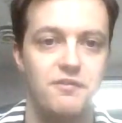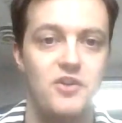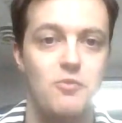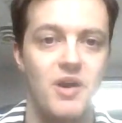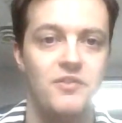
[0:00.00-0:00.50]
a
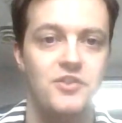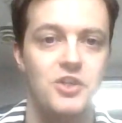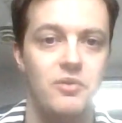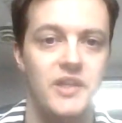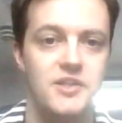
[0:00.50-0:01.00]
few months
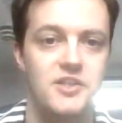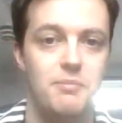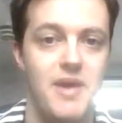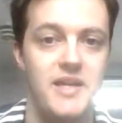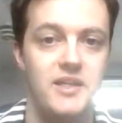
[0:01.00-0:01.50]
doing this to
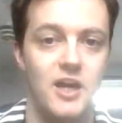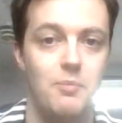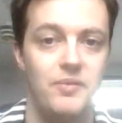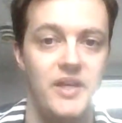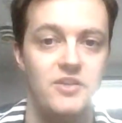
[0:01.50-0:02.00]
many
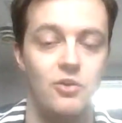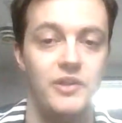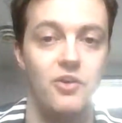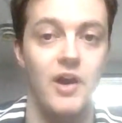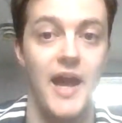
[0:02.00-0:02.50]
companies and
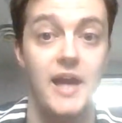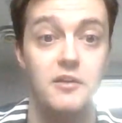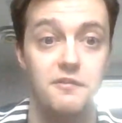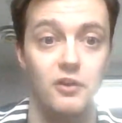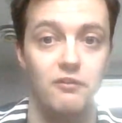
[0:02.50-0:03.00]
only got a
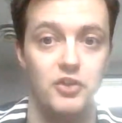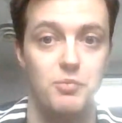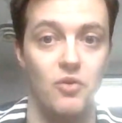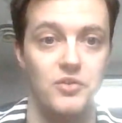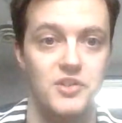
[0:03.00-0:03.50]
handful of
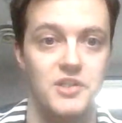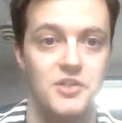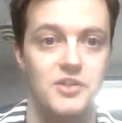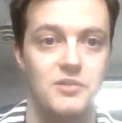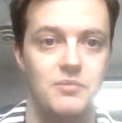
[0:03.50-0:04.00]

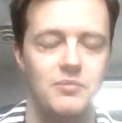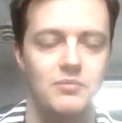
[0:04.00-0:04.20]
responses.